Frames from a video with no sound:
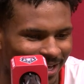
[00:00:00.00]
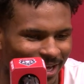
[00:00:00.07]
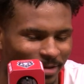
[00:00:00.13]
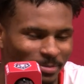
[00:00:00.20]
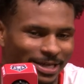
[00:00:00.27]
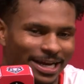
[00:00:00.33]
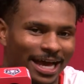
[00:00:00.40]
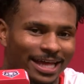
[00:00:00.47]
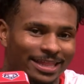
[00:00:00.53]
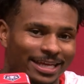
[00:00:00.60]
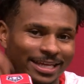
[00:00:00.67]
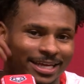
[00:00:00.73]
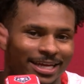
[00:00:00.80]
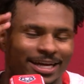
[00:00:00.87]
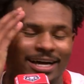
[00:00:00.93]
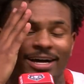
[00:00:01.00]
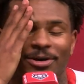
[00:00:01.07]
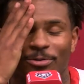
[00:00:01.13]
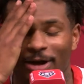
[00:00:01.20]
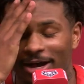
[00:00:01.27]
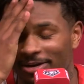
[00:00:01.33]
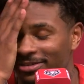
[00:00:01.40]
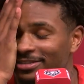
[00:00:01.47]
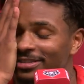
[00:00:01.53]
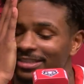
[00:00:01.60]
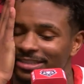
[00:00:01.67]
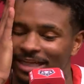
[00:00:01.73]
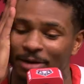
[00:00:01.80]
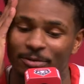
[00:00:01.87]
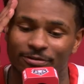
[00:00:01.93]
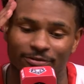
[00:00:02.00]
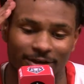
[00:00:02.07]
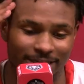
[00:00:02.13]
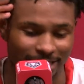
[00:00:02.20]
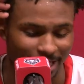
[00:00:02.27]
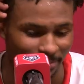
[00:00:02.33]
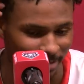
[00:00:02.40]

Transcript: I mean, I think, wow, that would be funny.